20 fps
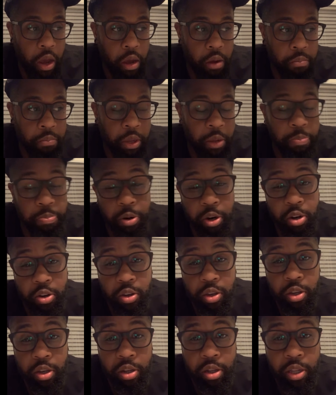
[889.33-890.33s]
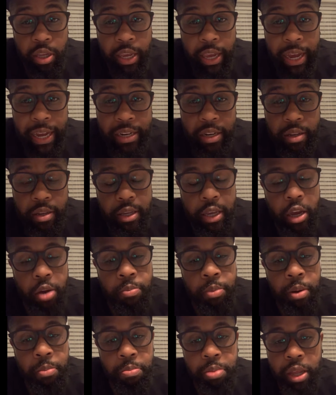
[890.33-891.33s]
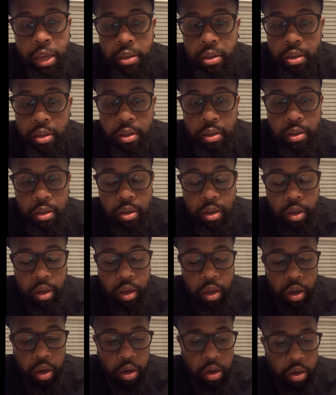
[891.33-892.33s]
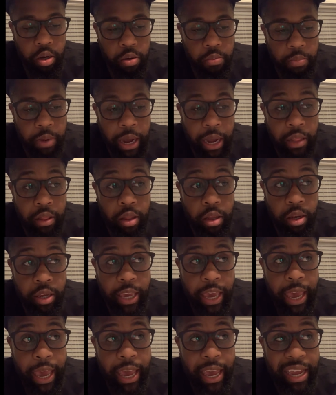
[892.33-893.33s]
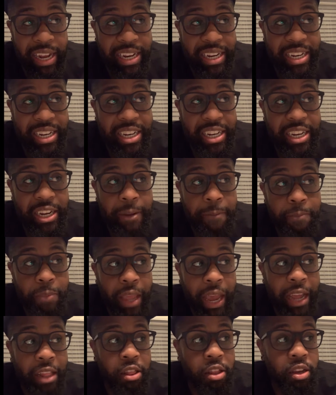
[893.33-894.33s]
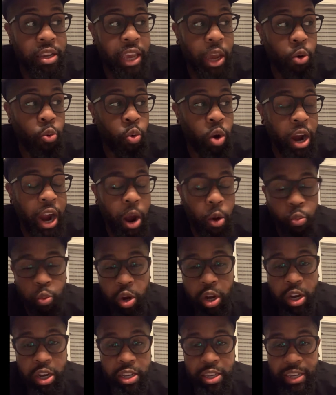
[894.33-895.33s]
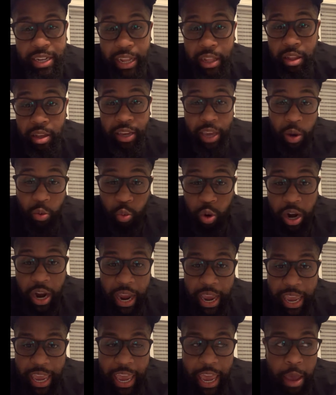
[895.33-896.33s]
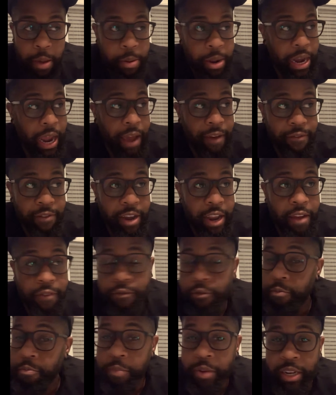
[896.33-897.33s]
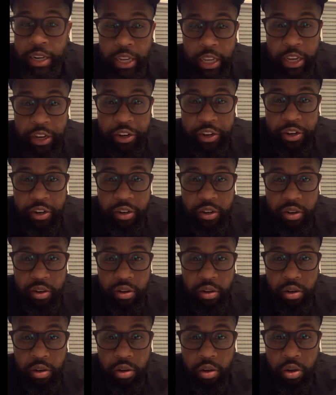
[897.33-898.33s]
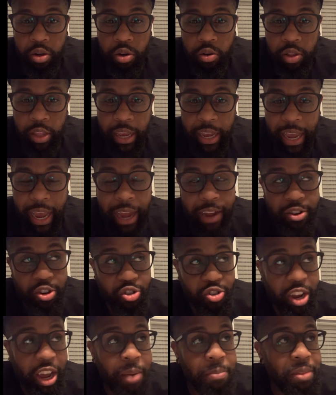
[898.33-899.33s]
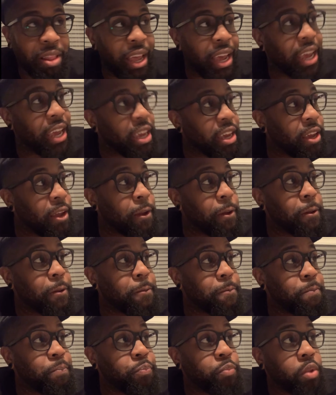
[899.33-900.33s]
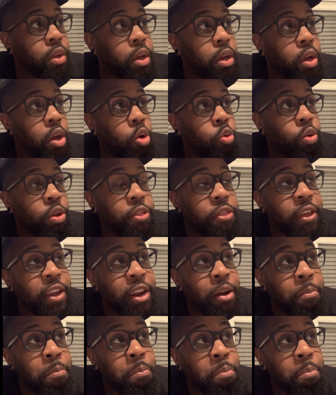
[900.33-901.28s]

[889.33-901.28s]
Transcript: me personally, I just count my blessings. I look at I look at where I was and I look at where I am, and I've never been here. You know, like I dropped like within a